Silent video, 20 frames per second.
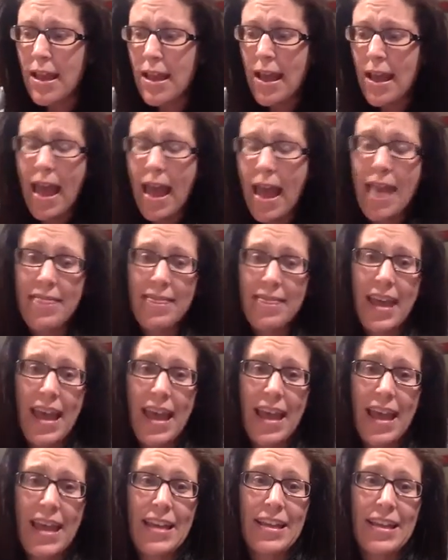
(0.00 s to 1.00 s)
And
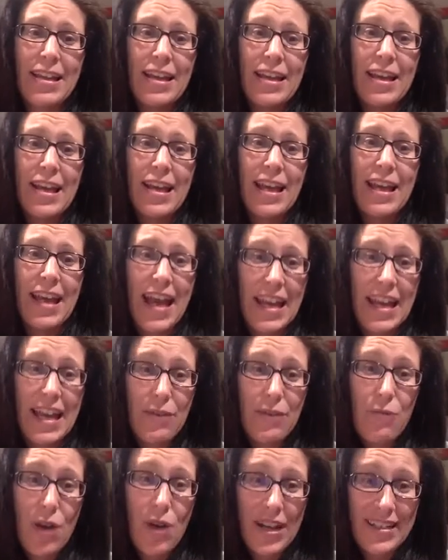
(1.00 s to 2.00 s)
then
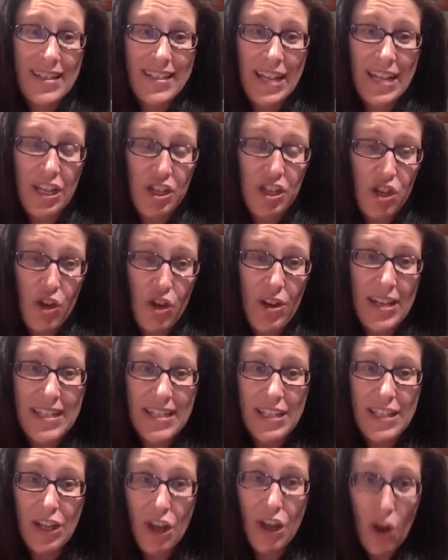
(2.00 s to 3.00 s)
anyone that joined
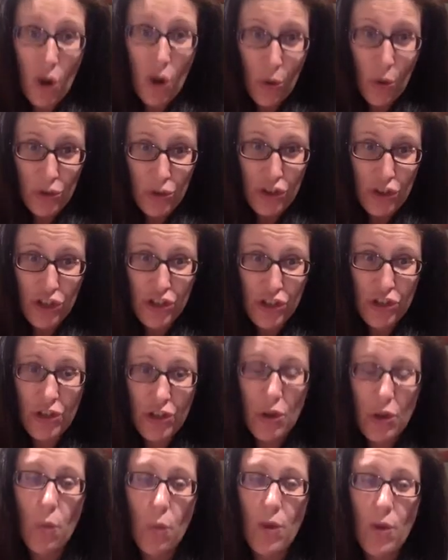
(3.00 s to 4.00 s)
as a coach
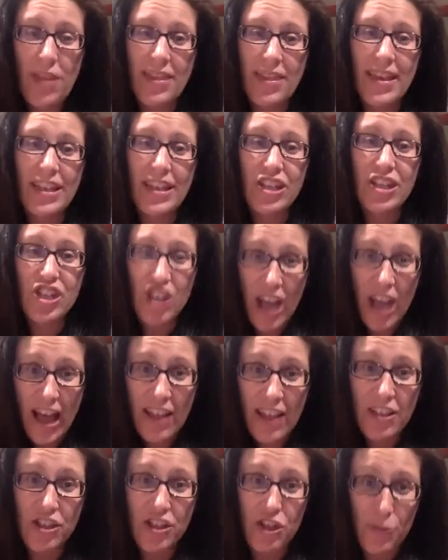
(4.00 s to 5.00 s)
with a
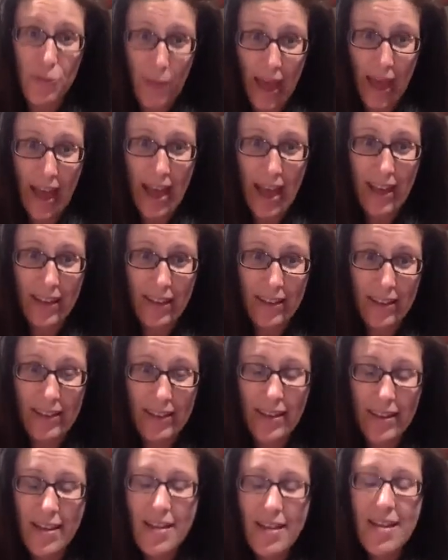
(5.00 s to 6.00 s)
challenge pack
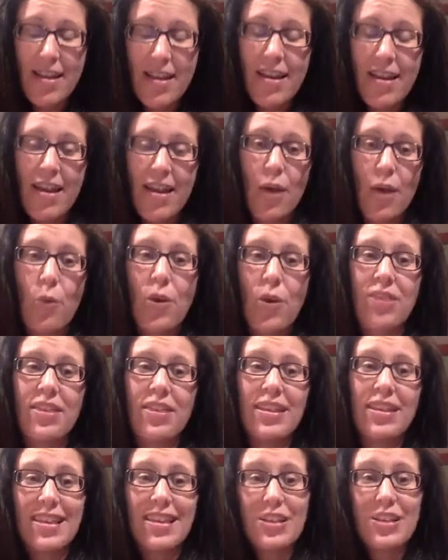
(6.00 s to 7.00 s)

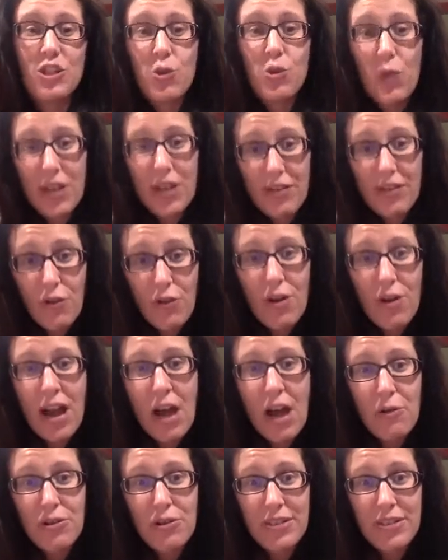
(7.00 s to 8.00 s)
within 24
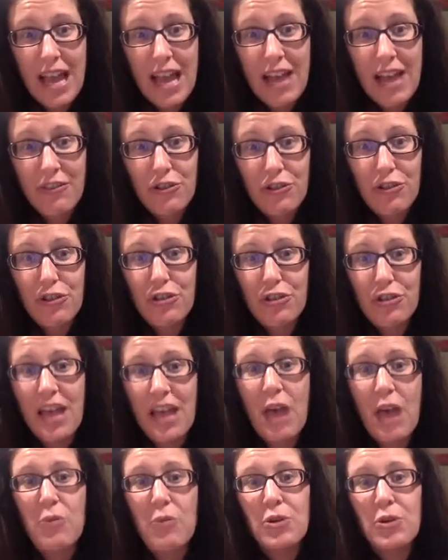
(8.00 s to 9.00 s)
hours after, so
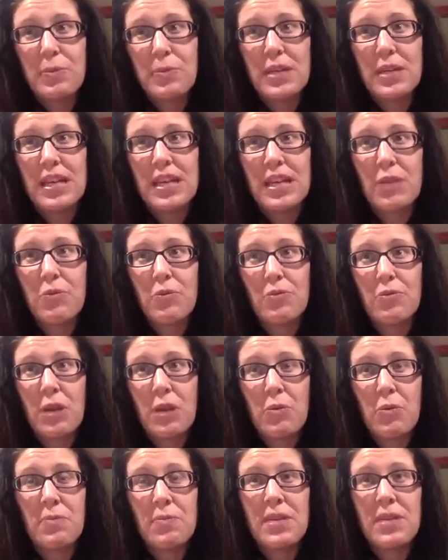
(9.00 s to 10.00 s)
that would be,
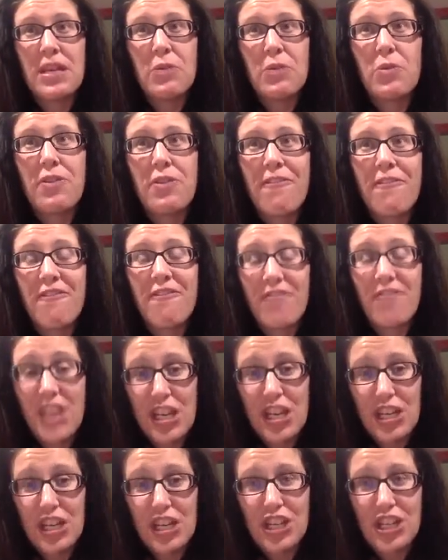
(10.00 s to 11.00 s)
it would mean it would
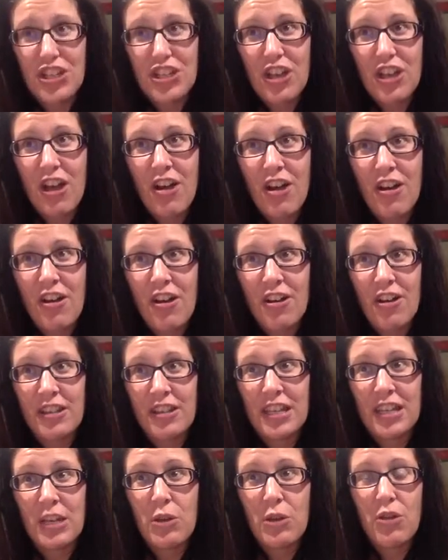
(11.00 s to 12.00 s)
finish on
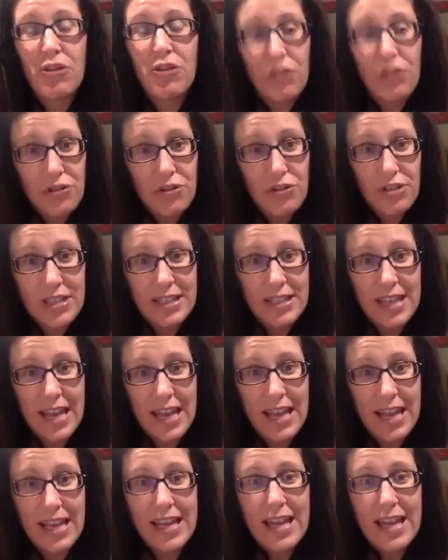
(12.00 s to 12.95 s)
the Thursday